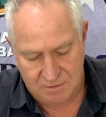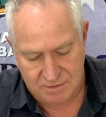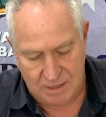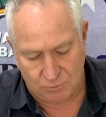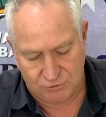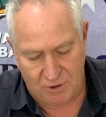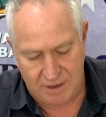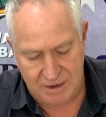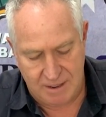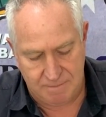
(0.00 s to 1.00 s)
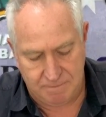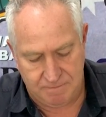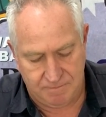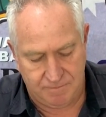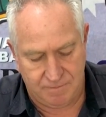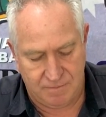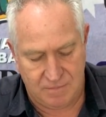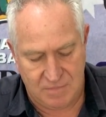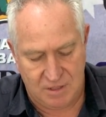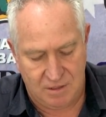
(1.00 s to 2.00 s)
That will tighten up,
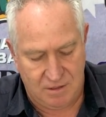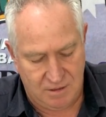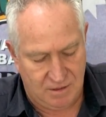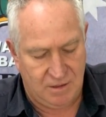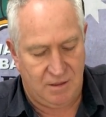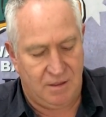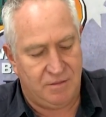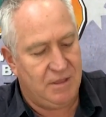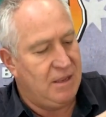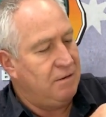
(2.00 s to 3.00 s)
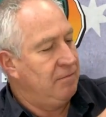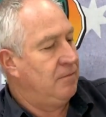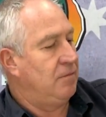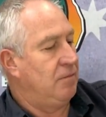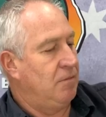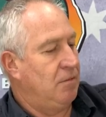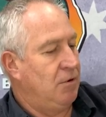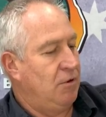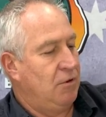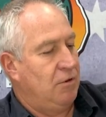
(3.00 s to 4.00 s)
and then
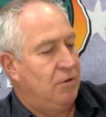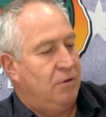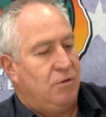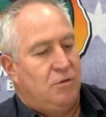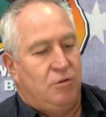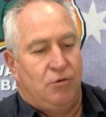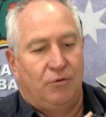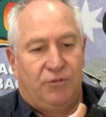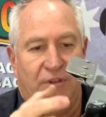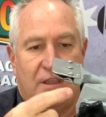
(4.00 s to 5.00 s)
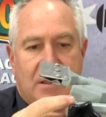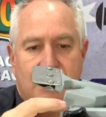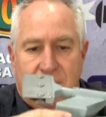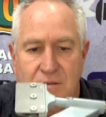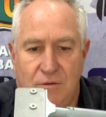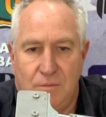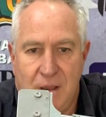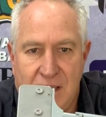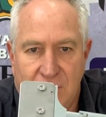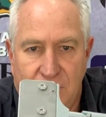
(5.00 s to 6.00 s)
you'll see your
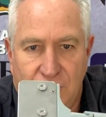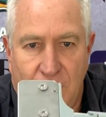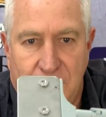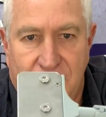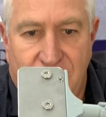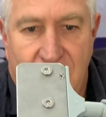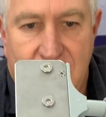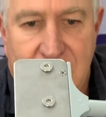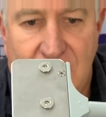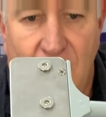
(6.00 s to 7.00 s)
mark on the top of the frame here